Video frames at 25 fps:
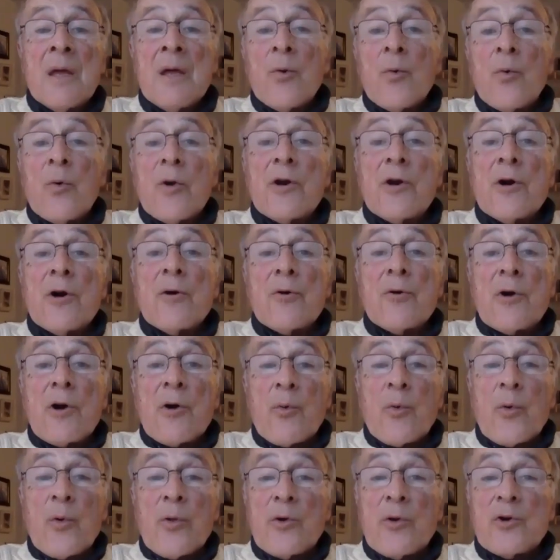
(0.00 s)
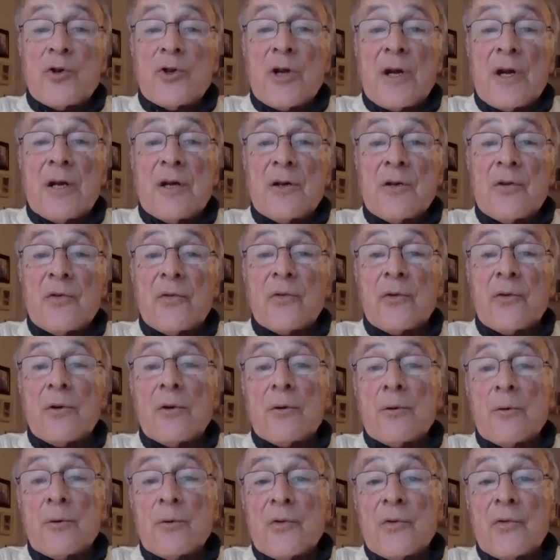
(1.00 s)
We don't know whether China is
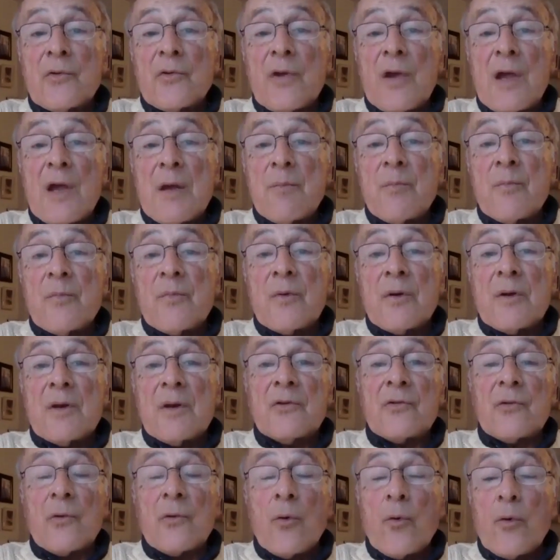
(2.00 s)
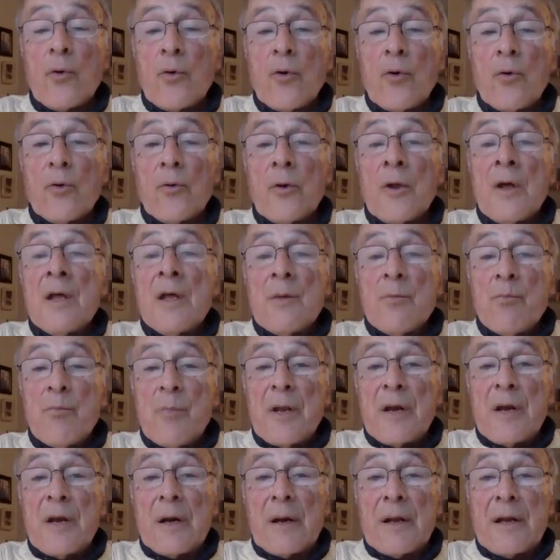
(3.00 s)
going to escape the so called
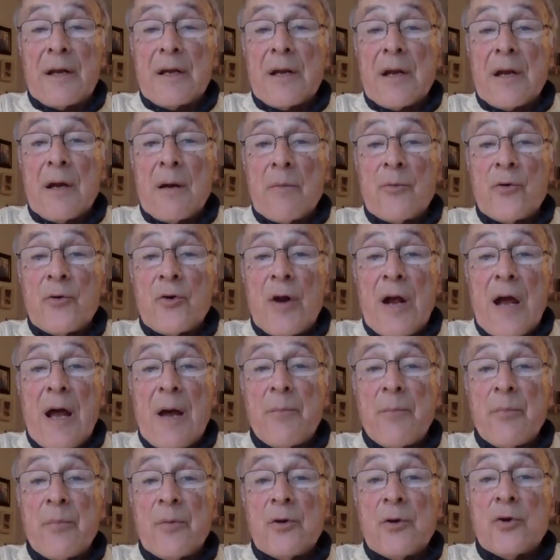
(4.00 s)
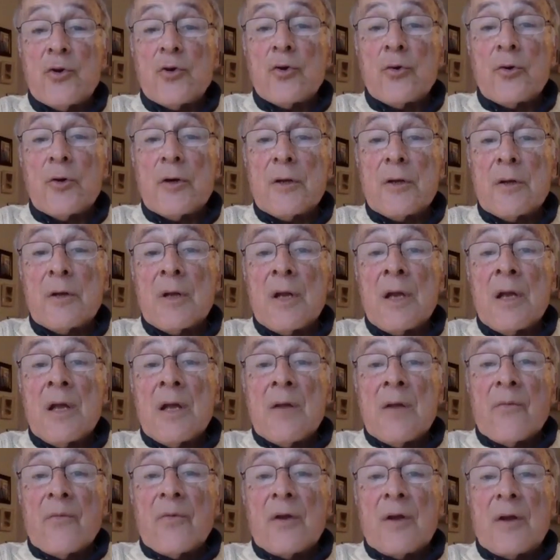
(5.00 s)
middle income trap and join
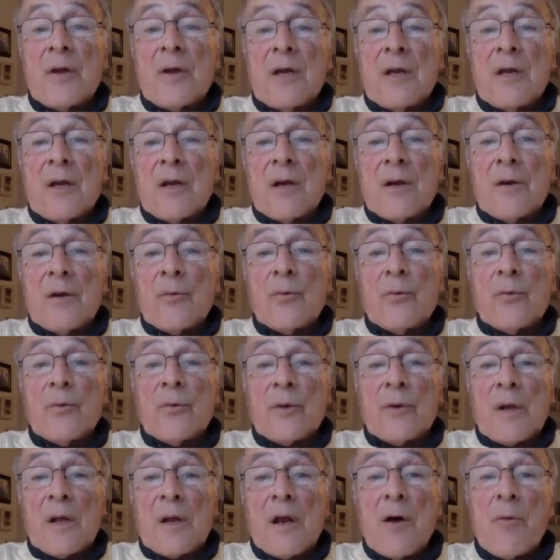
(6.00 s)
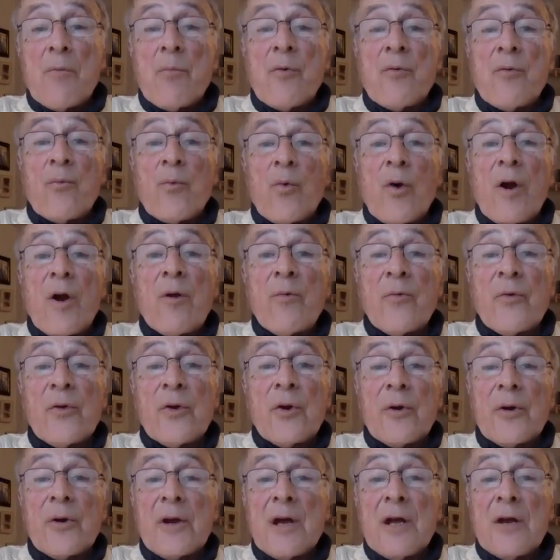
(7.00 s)
the uh, club of
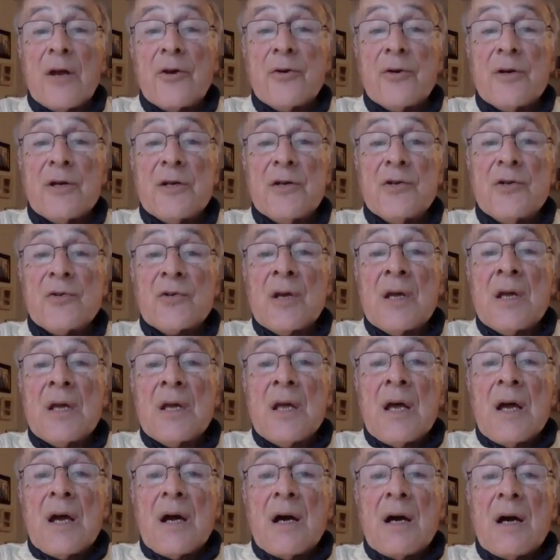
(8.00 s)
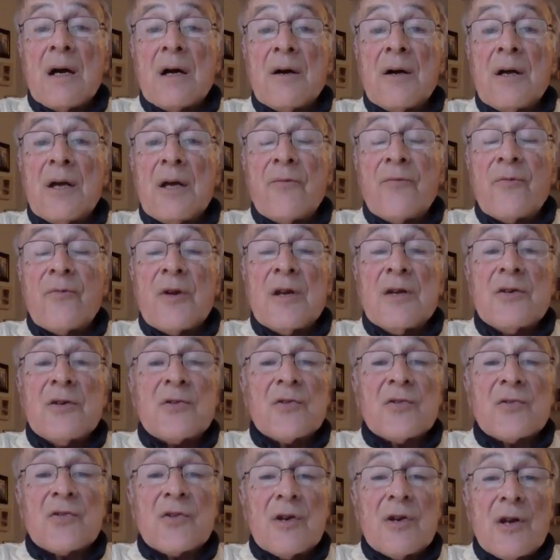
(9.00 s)
wealthier countries, uh, it
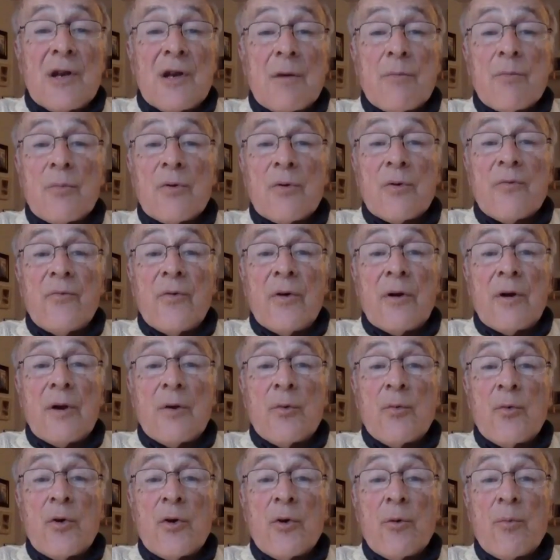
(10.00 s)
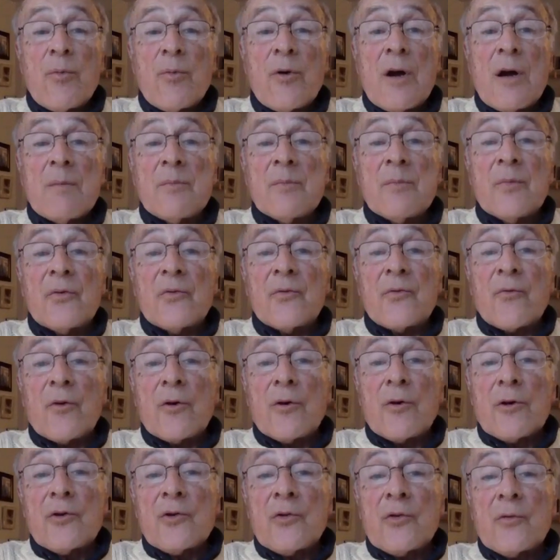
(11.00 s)
faces a number of very real problems.
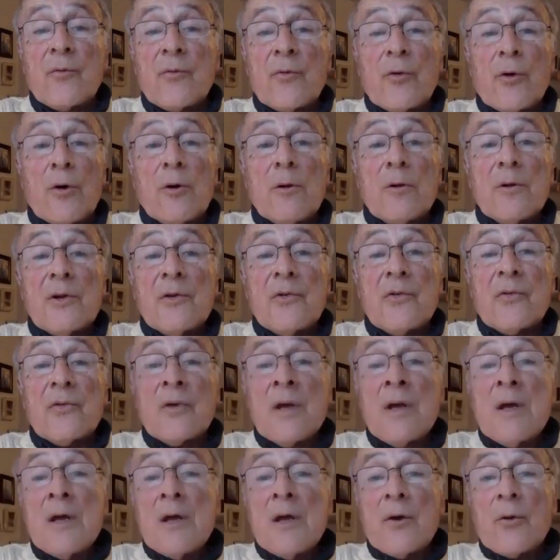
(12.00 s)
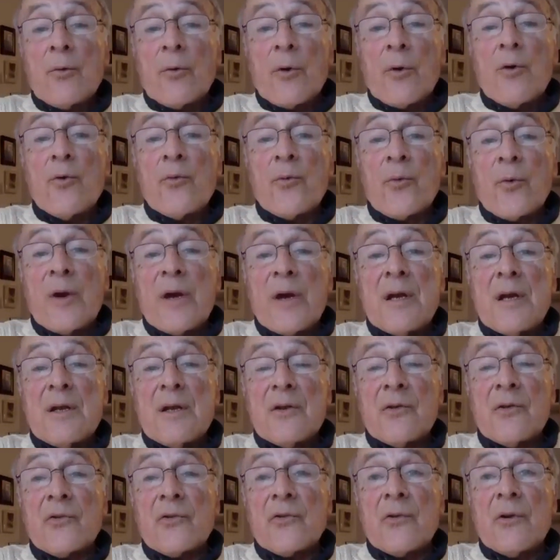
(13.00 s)
First of all, its growth rate
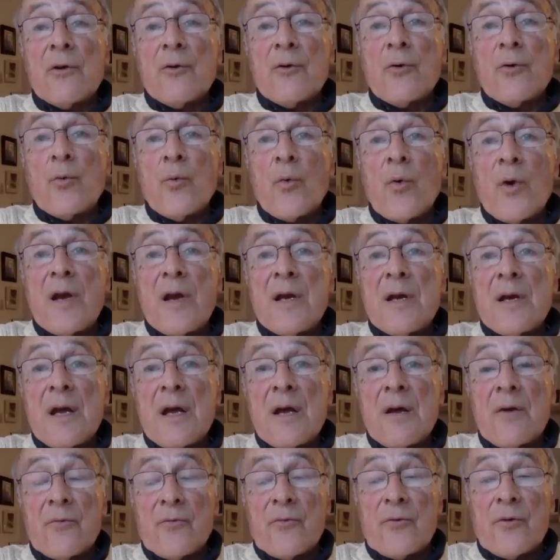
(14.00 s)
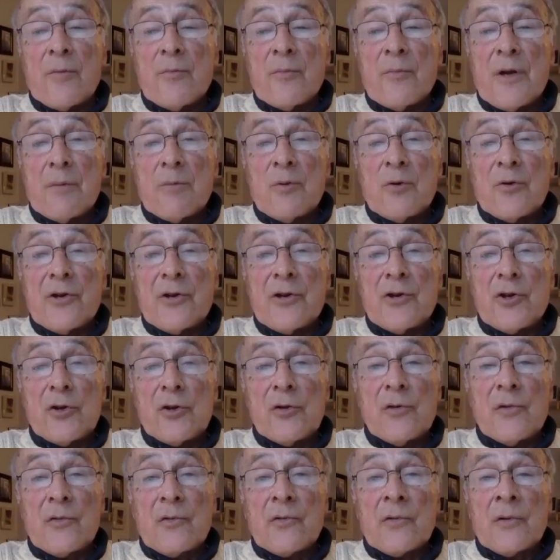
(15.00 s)
has slowed way down from double
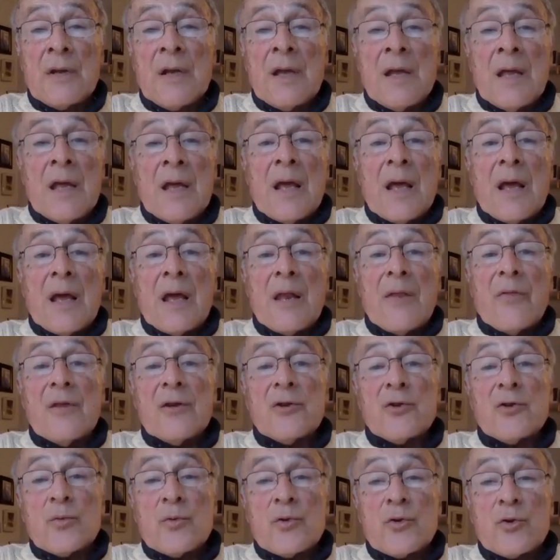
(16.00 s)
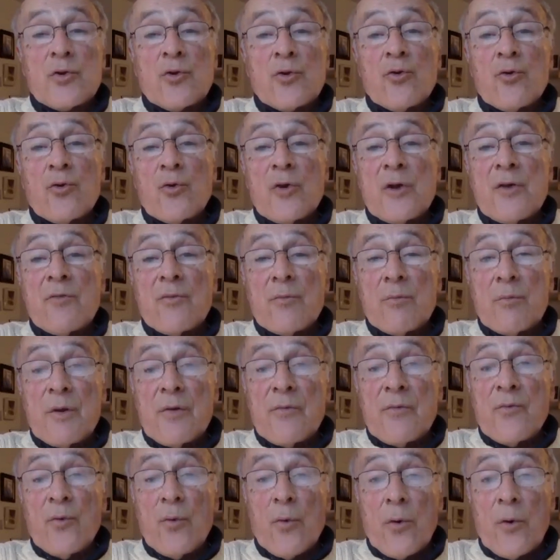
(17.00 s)
digits, and this was true even
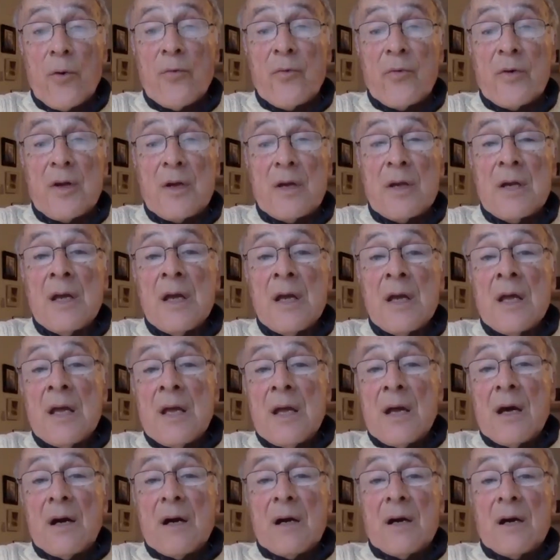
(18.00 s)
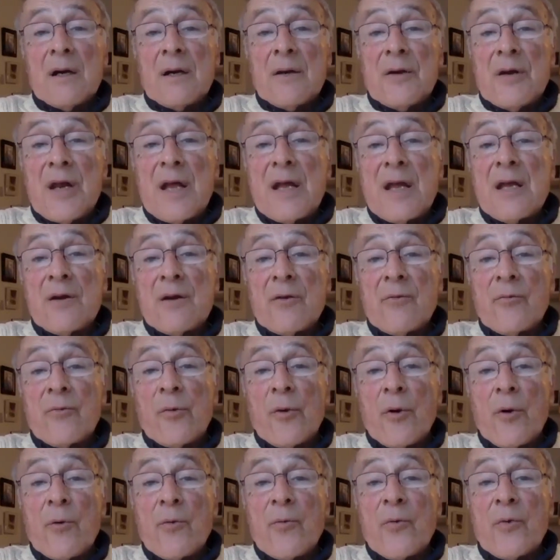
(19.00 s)
before the uh, negative
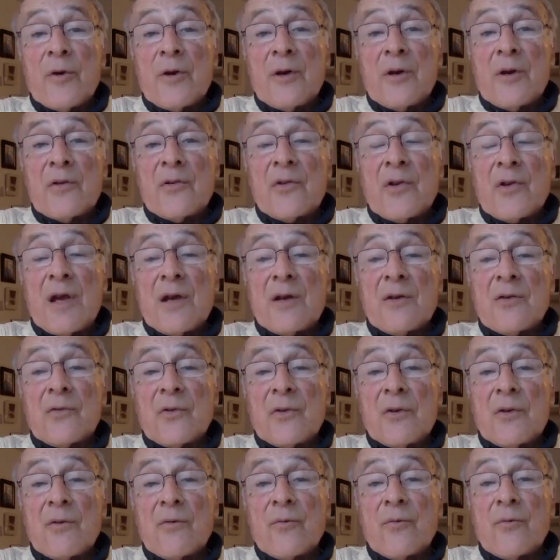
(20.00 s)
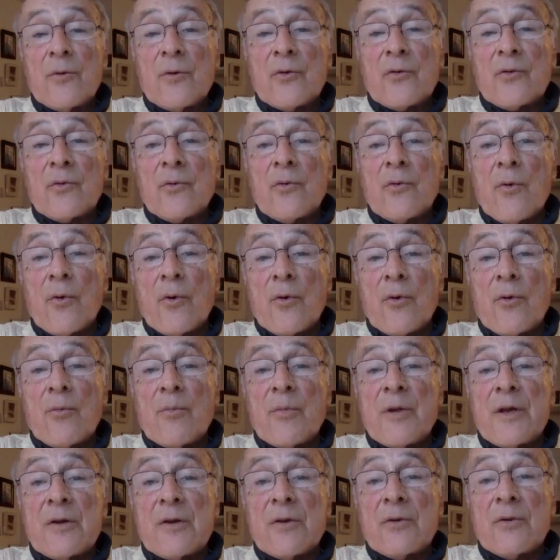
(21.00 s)
growth that it has in the first quarter
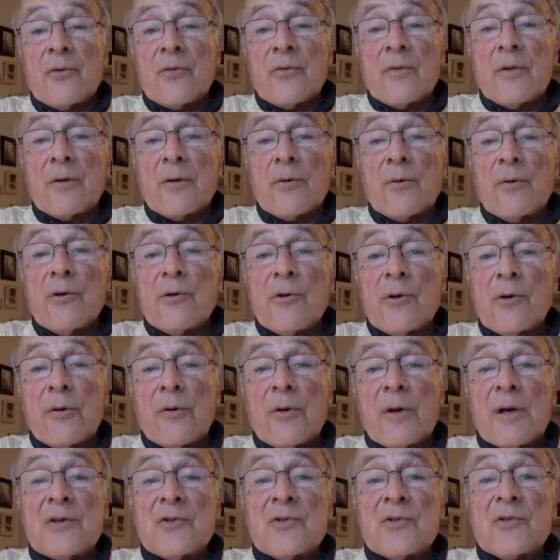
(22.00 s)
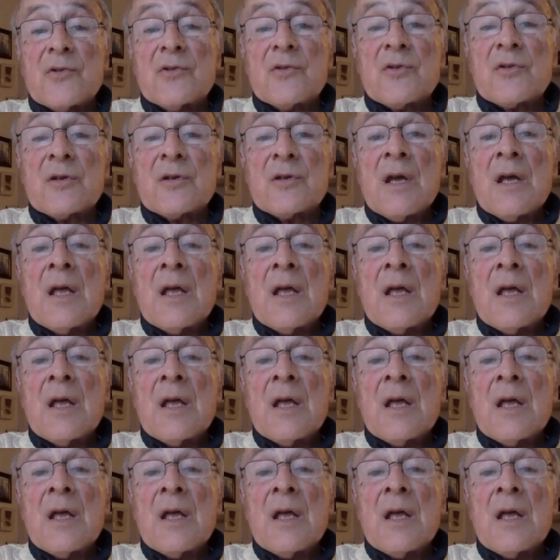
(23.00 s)
because of the corona crisis.